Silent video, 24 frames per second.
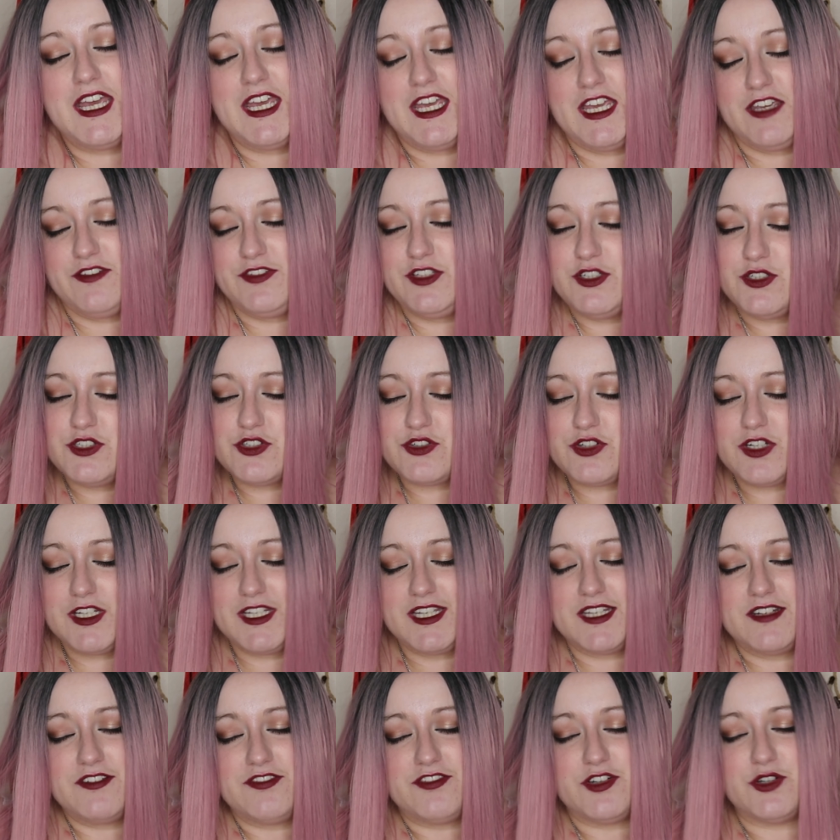If you can try and
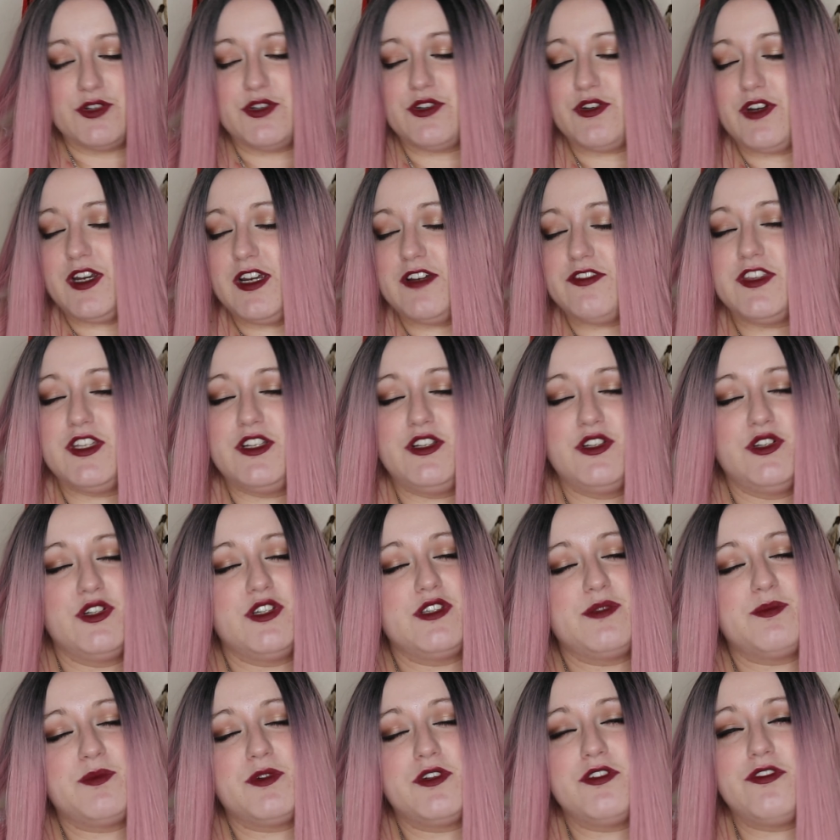get a photograph that
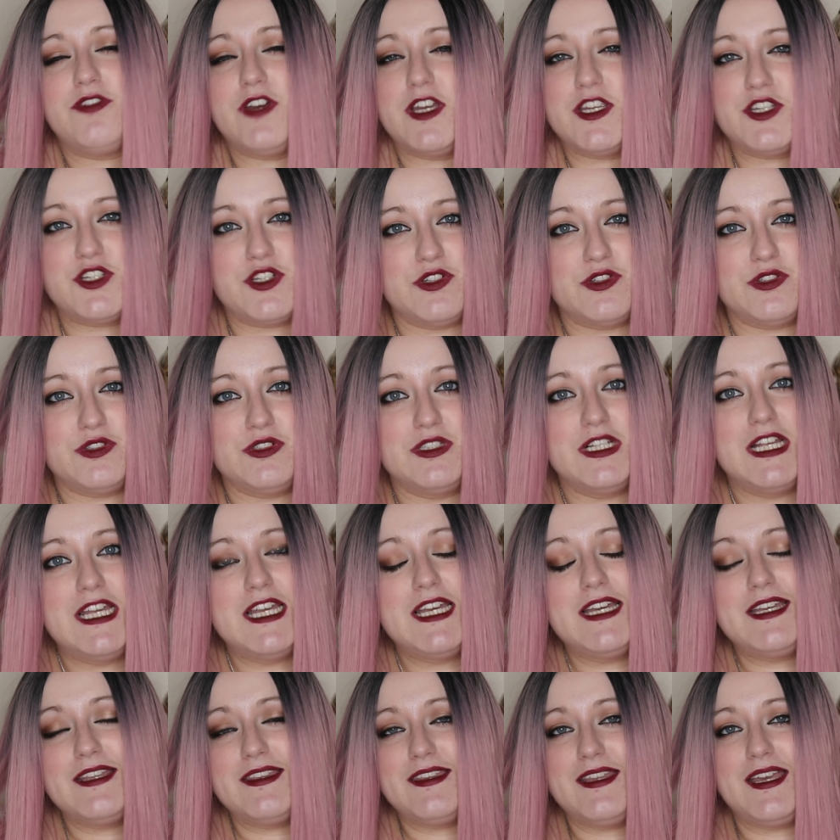looks professional,
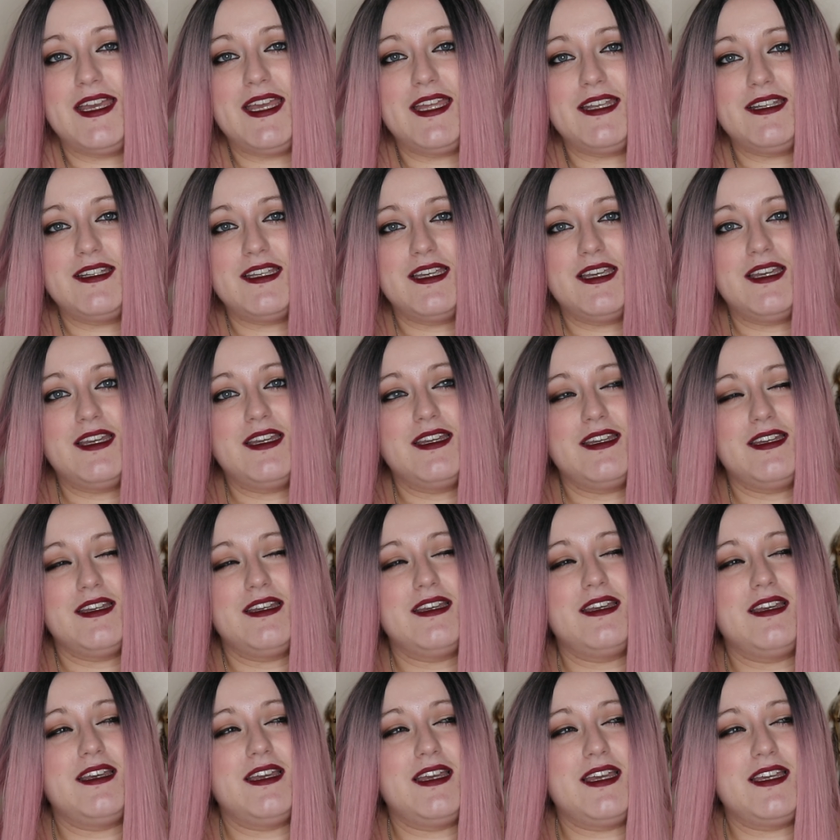then
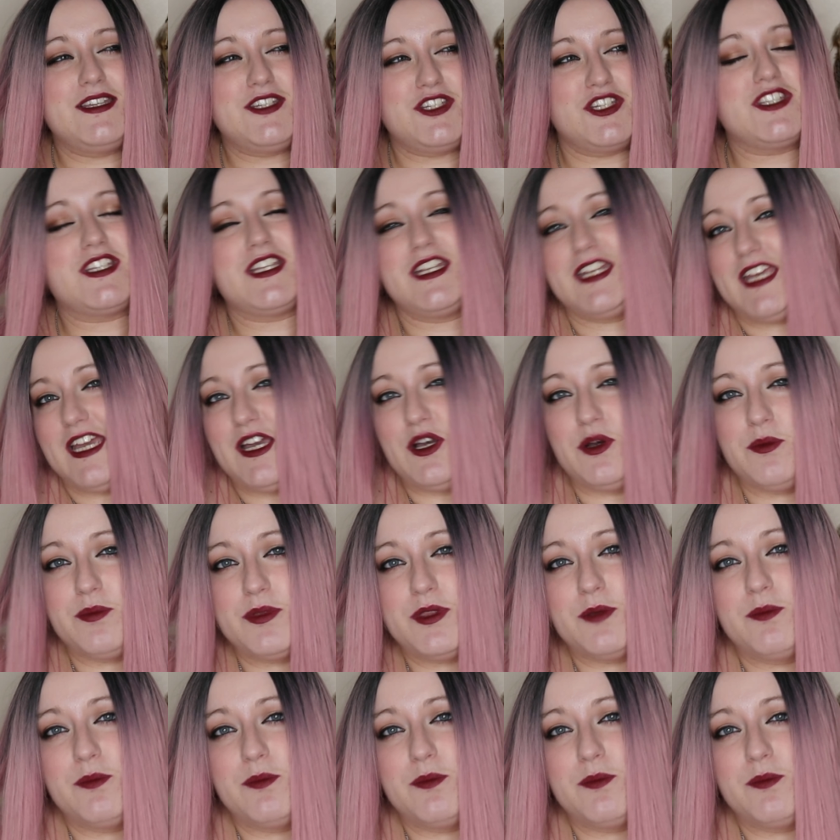it's just going to help.